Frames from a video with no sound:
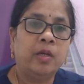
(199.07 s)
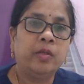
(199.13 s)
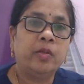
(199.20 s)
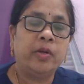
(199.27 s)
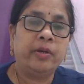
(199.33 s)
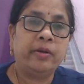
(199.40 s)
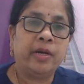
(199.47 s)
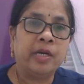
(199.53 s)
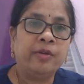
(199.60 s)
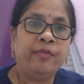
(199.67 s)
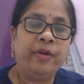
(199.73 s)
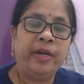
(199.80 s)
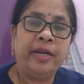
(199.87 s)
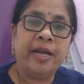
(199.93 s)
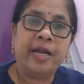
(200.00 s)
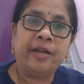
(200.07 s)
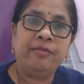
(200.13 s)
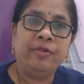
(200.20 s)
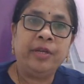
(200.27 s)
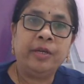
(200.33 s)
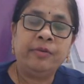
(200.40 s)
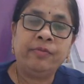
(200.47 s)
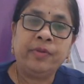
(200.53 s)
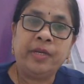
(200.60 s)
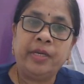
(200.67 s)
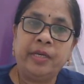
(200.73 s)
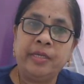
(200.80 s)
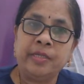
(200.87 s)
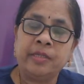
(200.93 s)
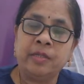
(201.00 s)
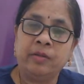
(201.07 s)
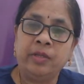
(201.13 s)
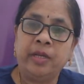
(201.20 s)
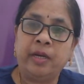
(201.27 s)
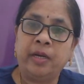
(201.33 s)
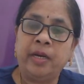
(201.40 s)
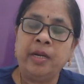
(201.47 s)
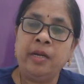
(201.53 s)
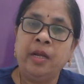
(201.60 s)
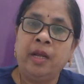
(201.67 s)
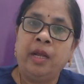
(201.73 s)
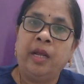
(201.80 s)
So drug-free IVF is that